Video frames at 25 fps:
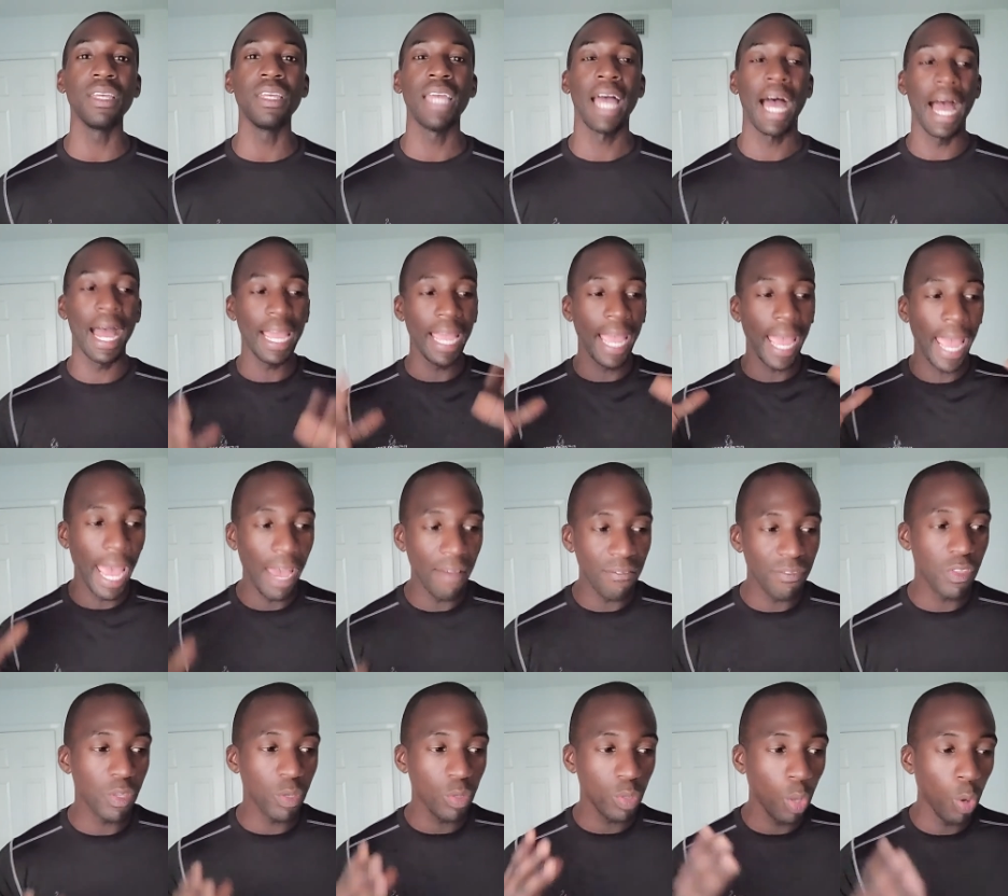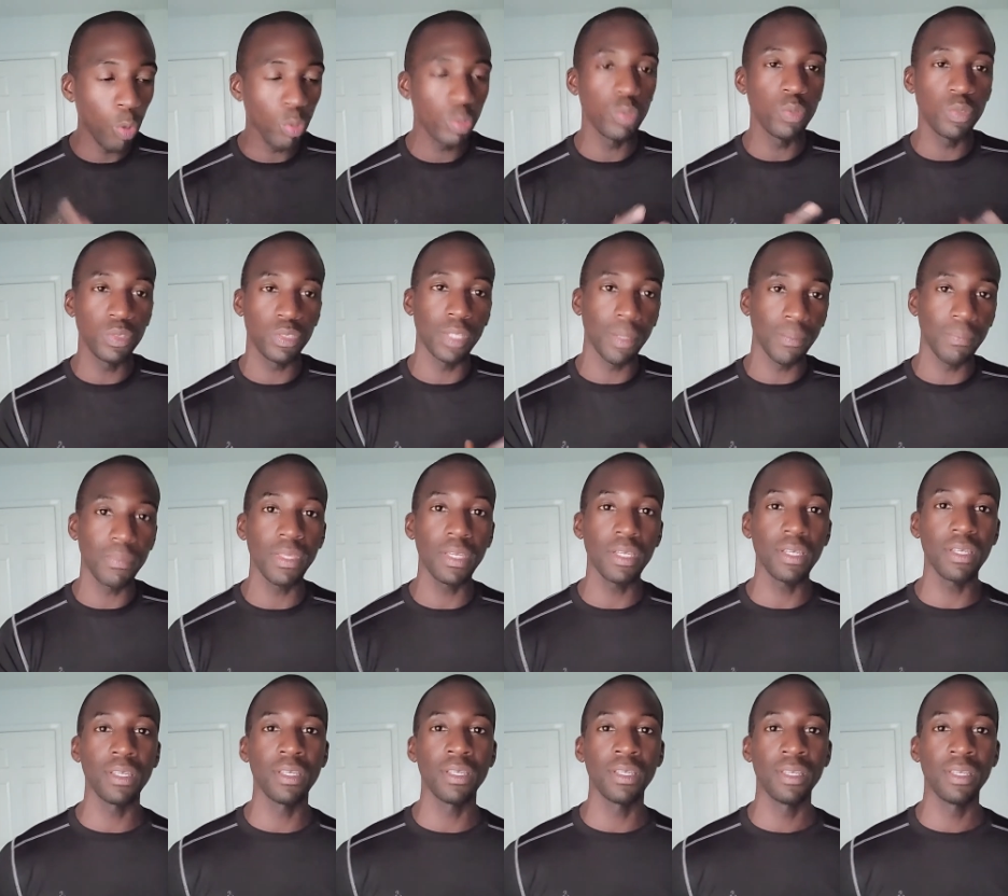I have to go do something.